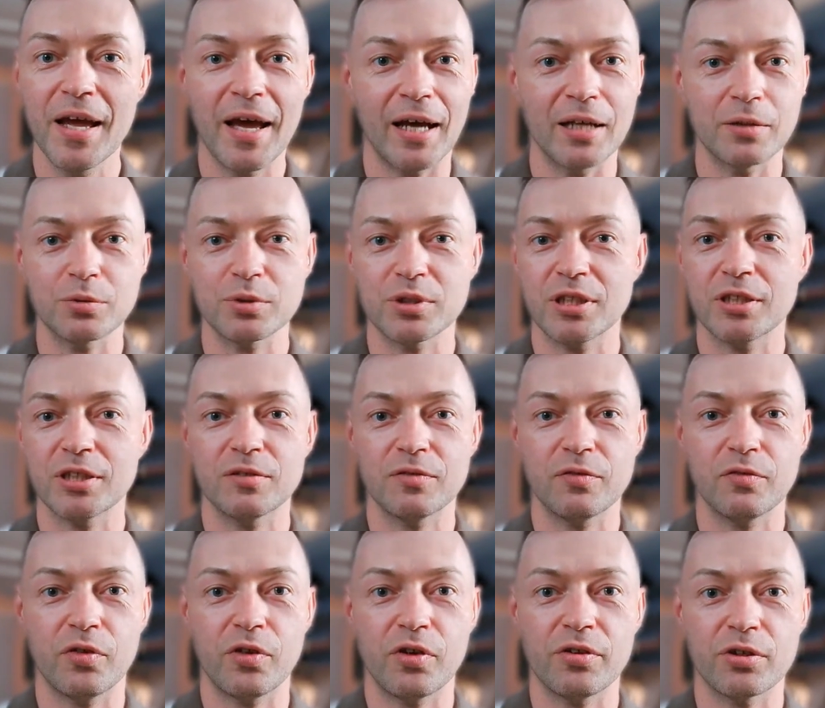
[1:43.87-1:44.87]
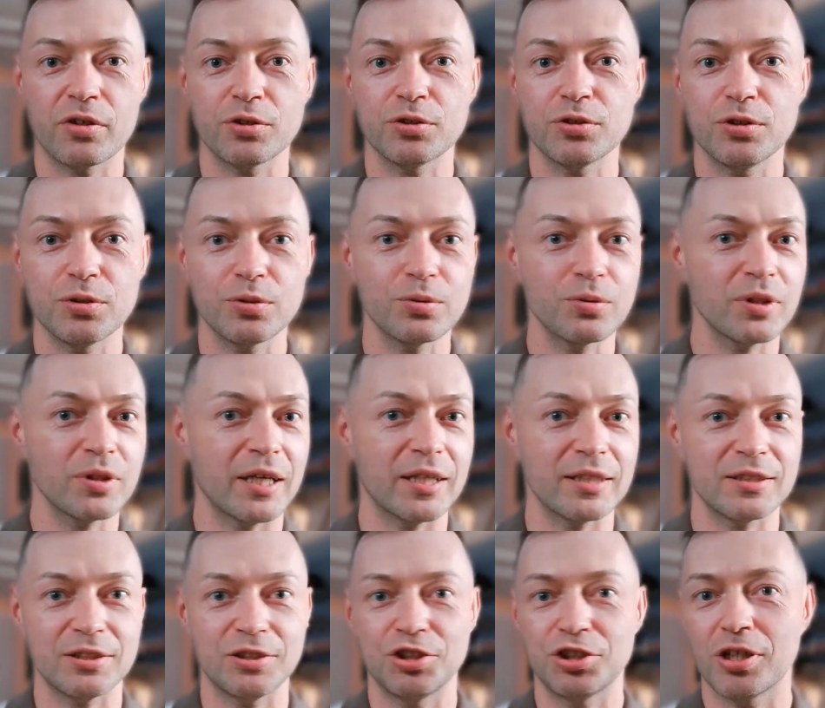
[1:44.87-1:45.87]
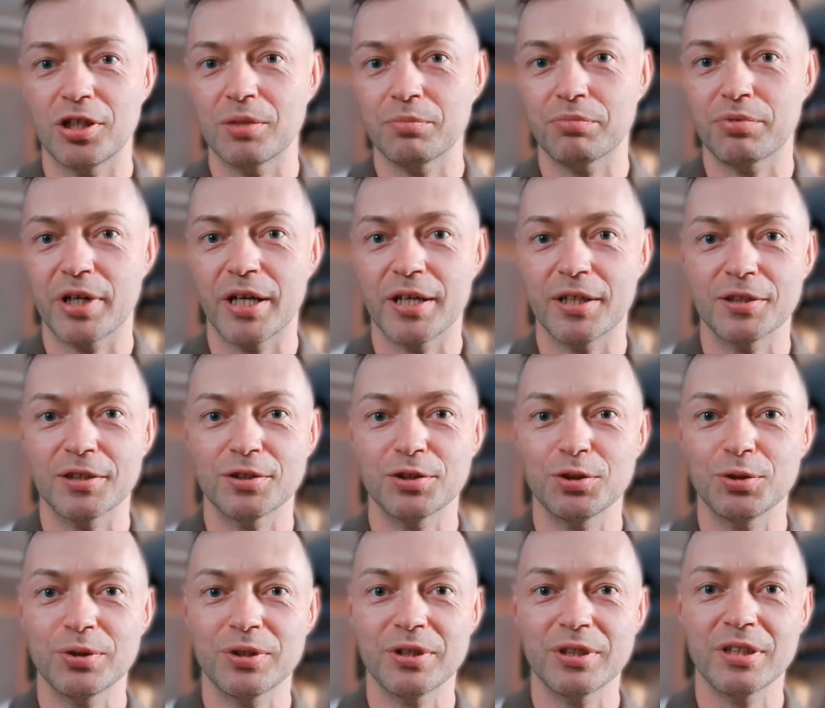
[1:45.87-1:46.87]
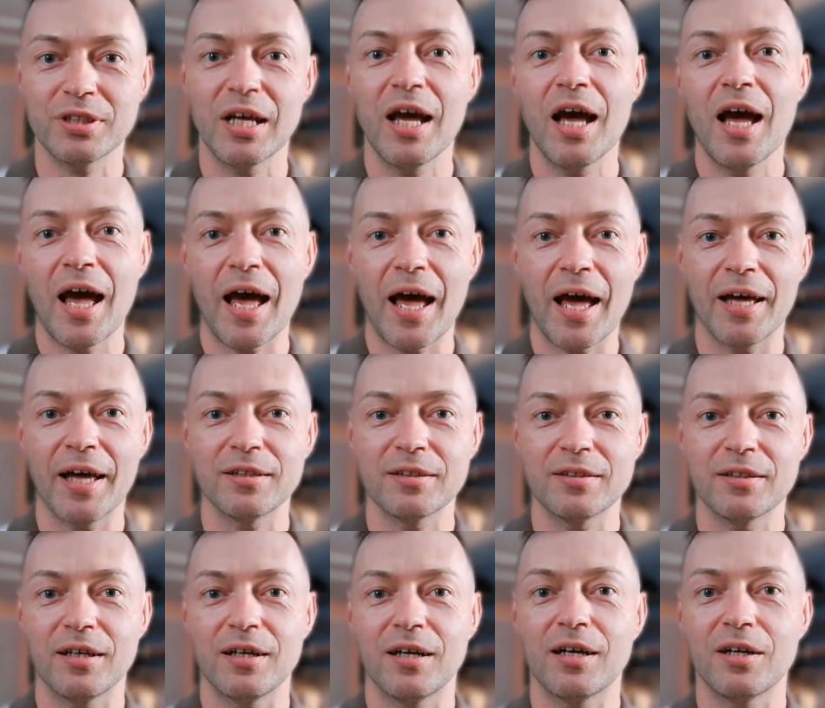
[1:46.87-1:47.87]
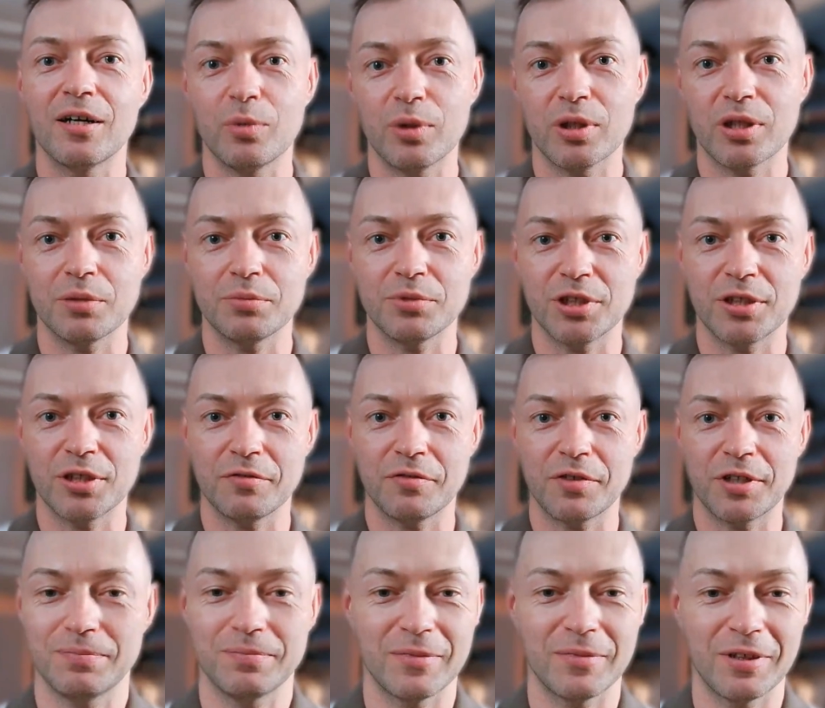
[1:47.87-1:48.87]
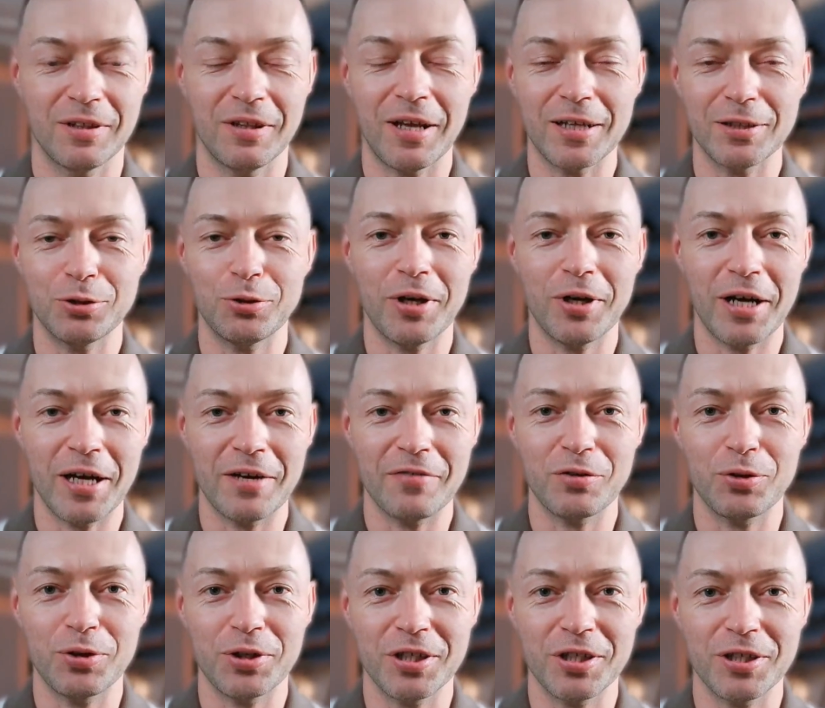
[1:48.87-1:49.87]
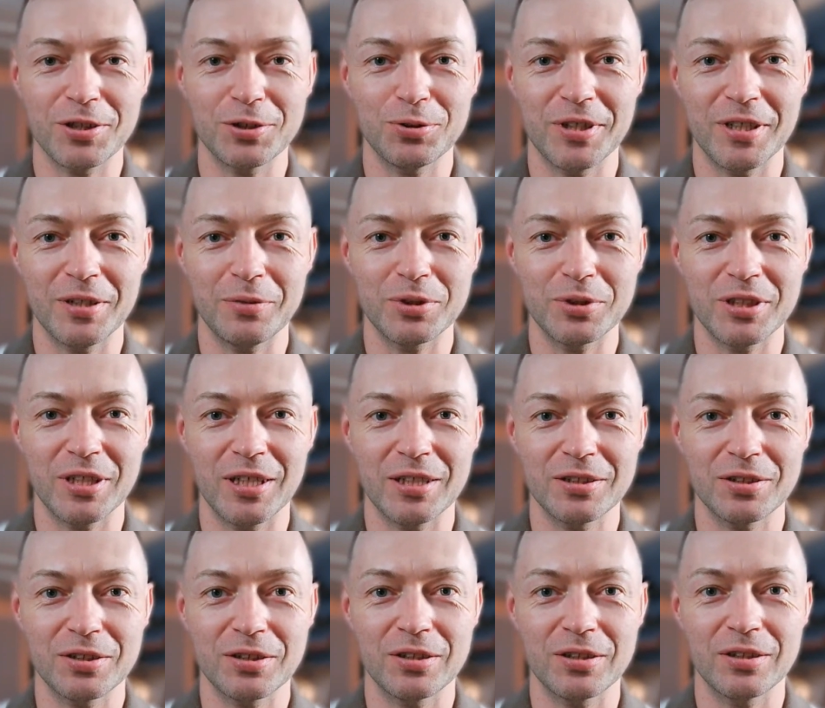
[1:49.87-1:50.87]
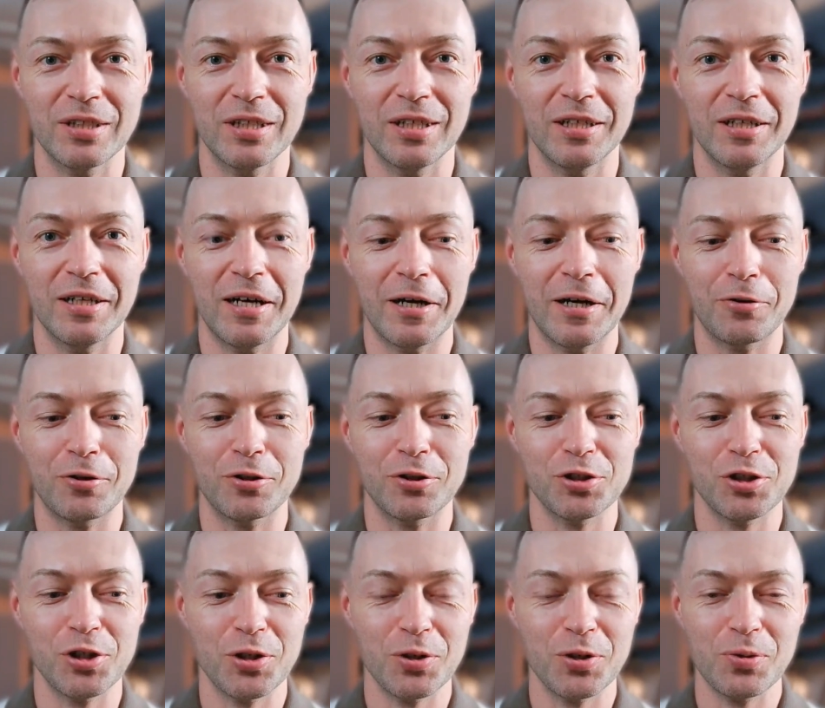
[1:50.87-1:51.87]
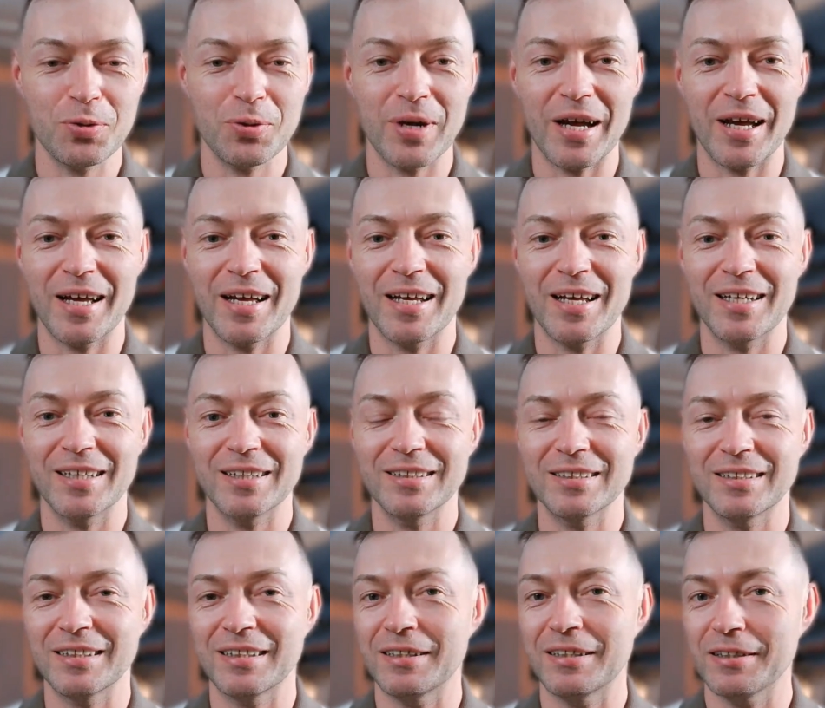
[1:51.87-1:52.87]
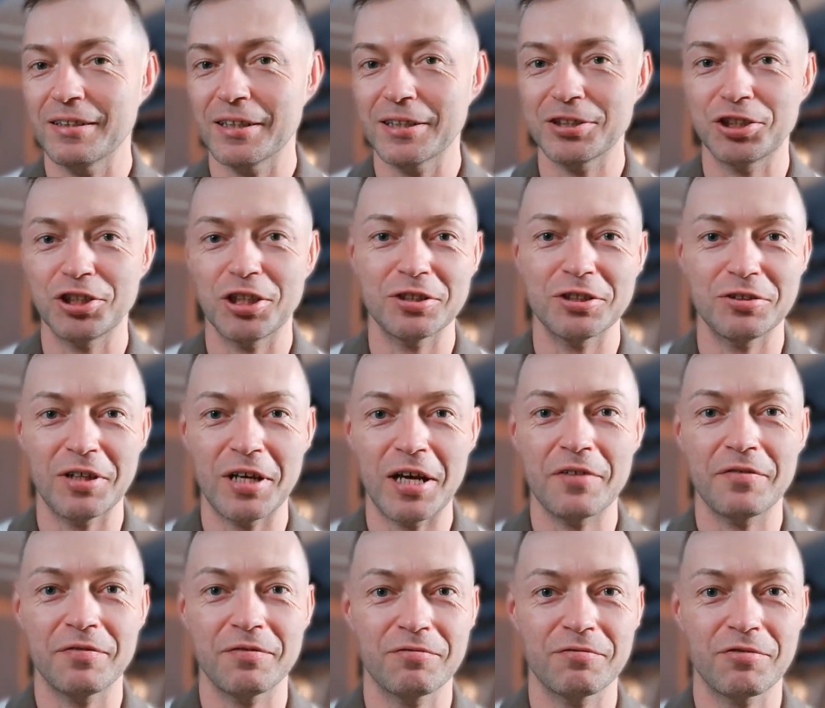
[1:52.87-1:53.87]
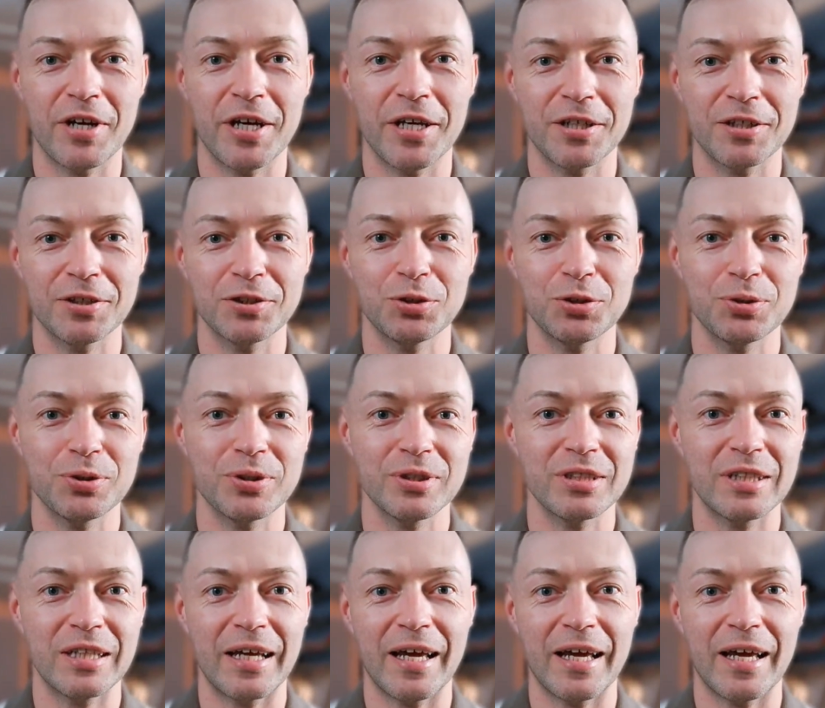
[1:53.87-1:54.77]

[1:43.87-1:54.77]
And without further ado, let's jump right into it. And welcome, Jennifer. Glad to have you here today with us on our show. And let's just dive right into it.